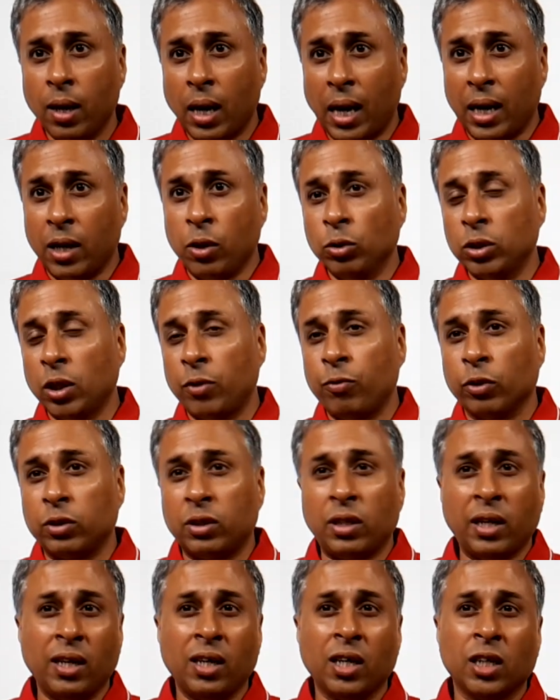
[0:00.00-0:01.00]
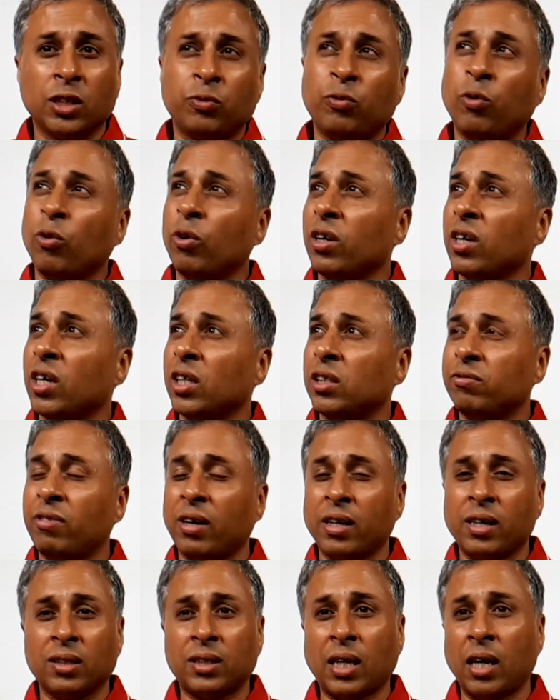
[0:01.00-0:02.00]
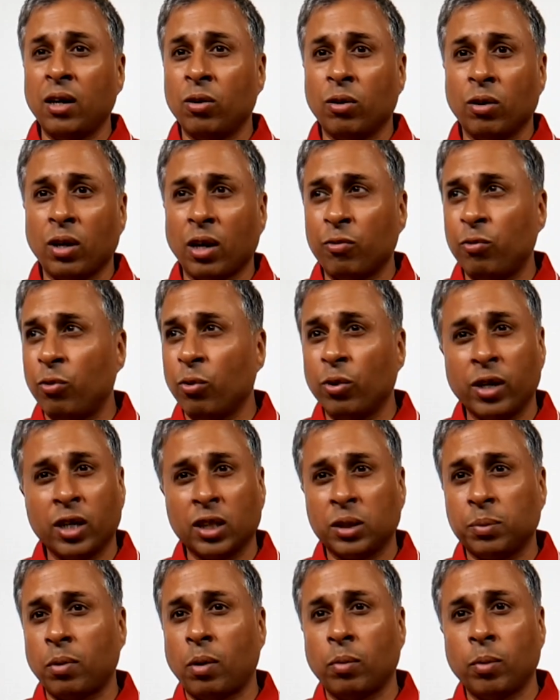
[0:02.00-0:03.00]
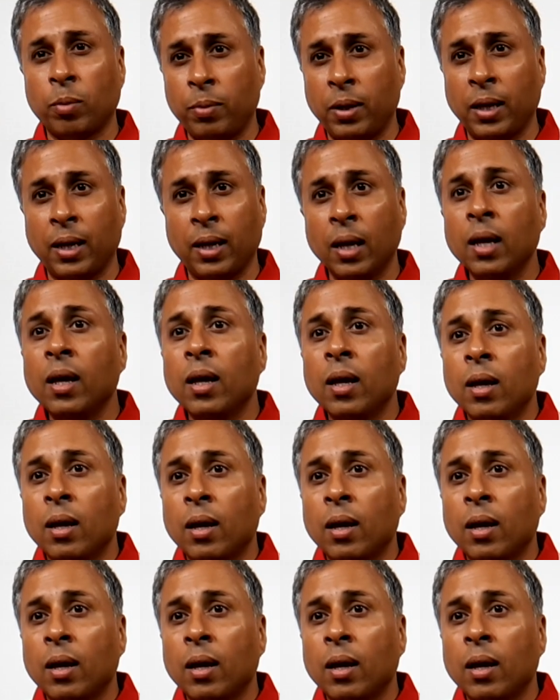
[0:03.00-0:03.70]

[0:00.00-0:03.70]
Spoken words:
And I use it for 3 years, 4 years, 5 years, I don't know, like 4 years probably.